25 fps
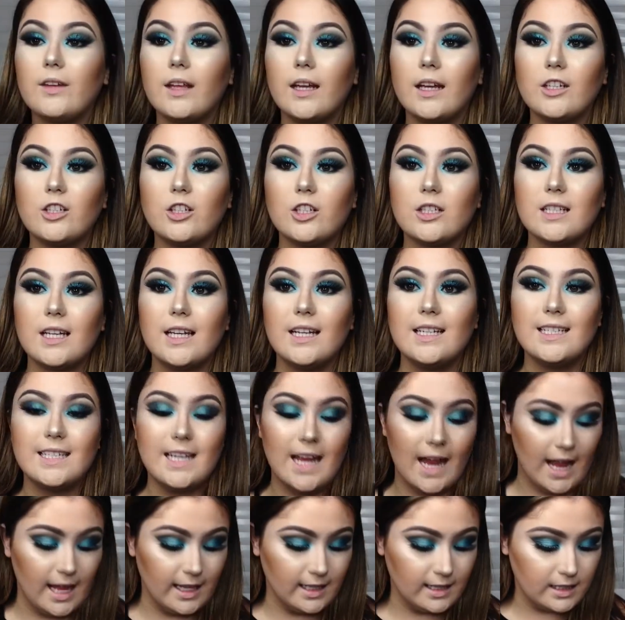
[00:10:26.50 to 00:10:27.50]
It just
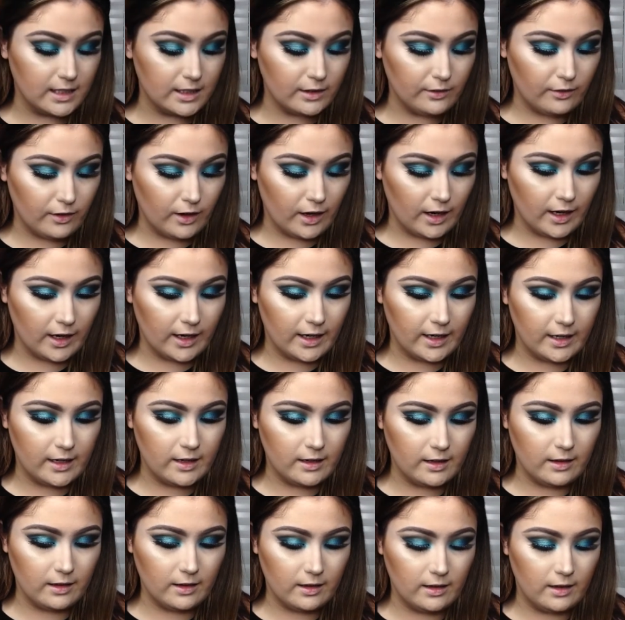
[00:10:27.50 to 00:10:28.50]

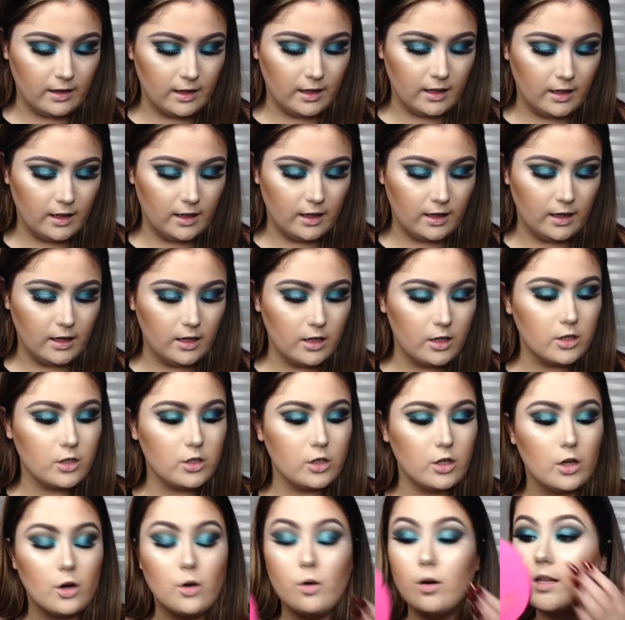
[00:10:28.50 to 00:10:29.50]
intensified the
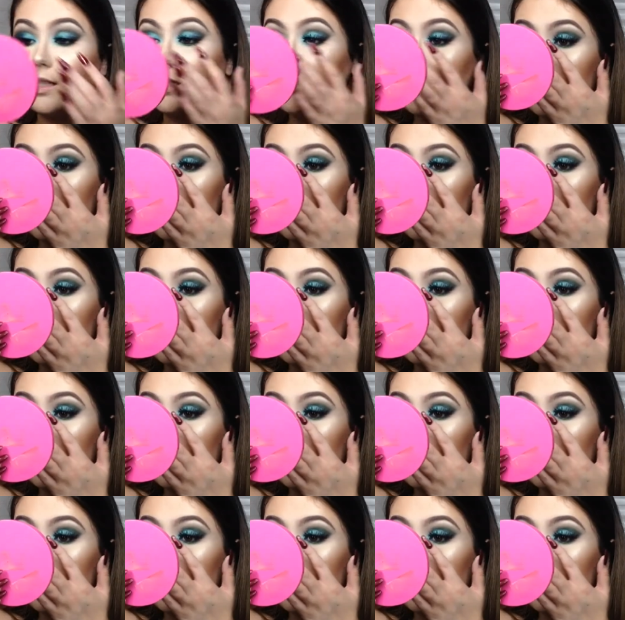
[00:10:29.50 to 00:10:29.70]
turquoise